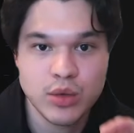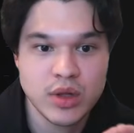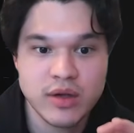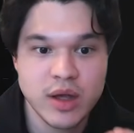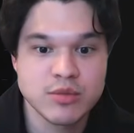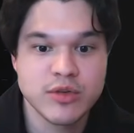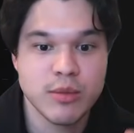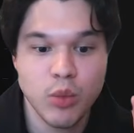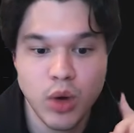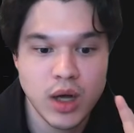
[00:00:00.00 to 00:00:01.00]
really comes
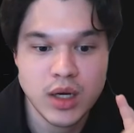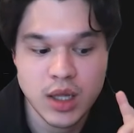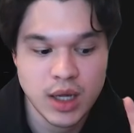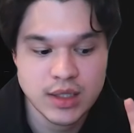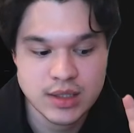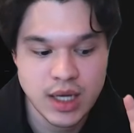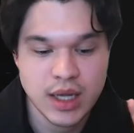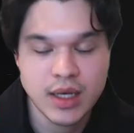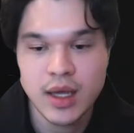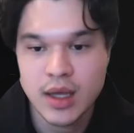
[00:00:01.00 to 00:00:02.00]
from 1, Claude
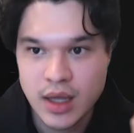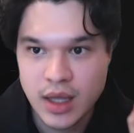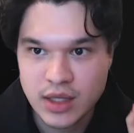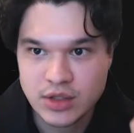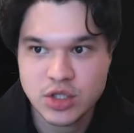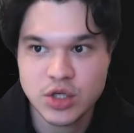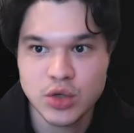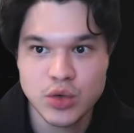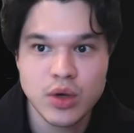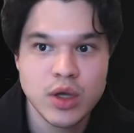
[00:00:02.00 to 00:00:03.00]
Design, and
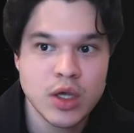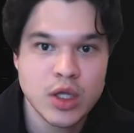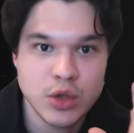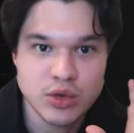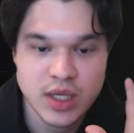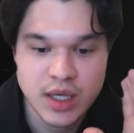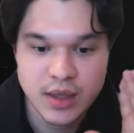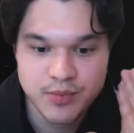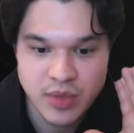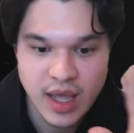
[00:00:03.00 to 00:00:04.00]
2,
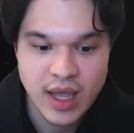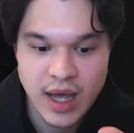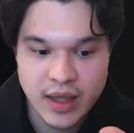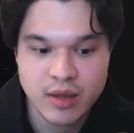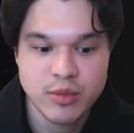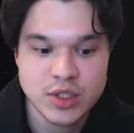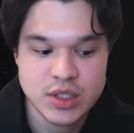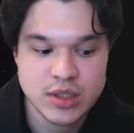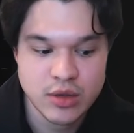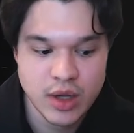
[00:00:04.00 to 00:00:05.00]
using AI
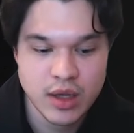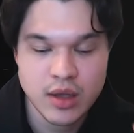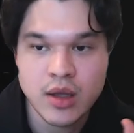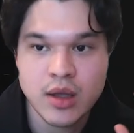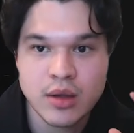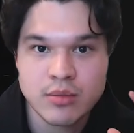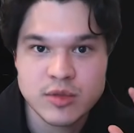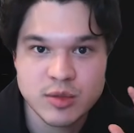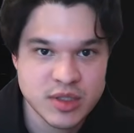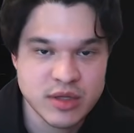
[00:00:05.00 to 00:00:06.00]
images, okay?
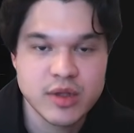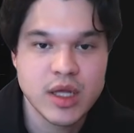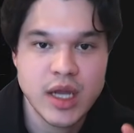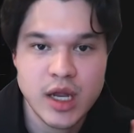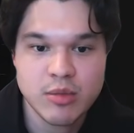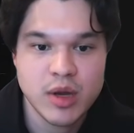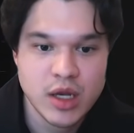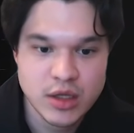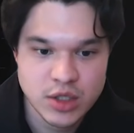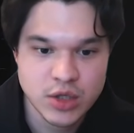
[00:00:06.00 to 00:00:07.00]
Specifically Nano
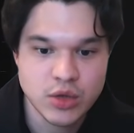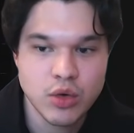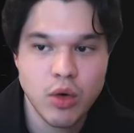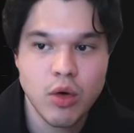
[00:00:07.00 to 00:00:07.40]
Banana 2,